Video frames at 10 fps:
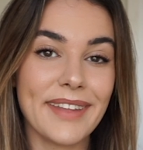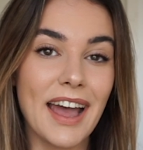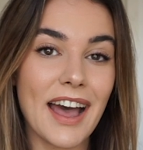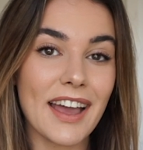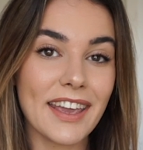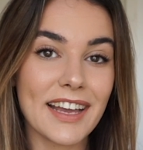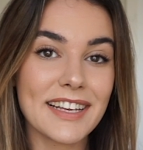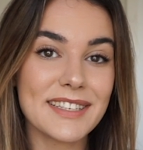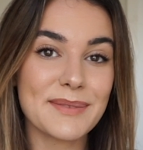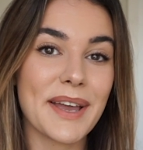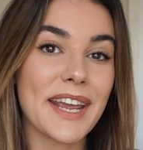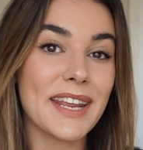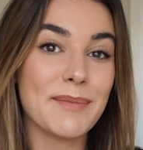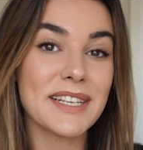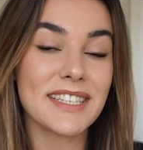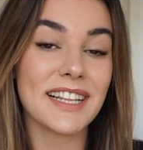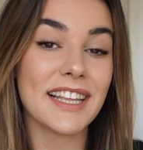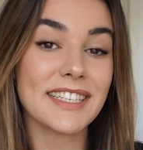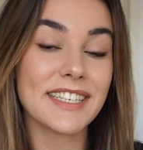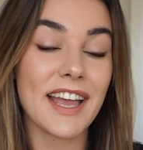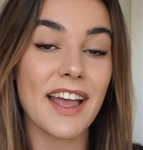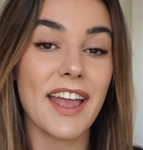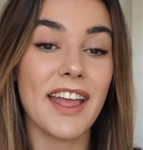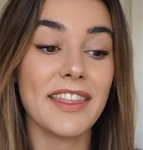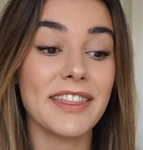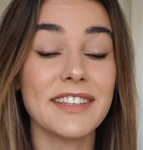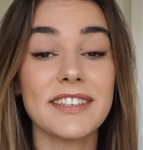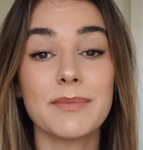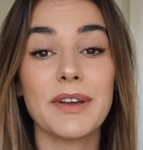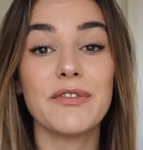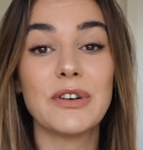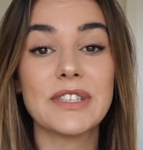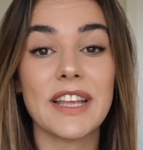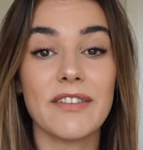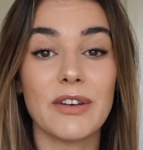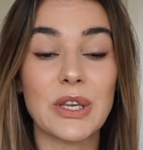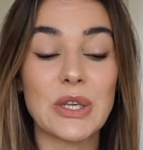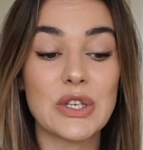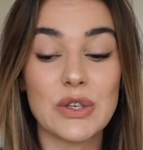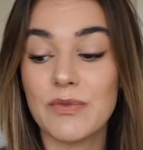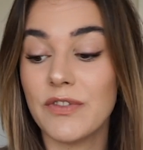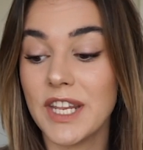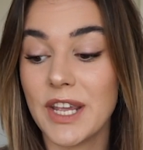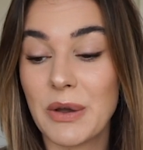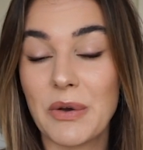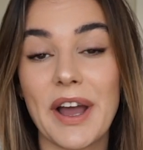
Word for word: Hi guys, my name is Alexia and this is my first ever YouTube video.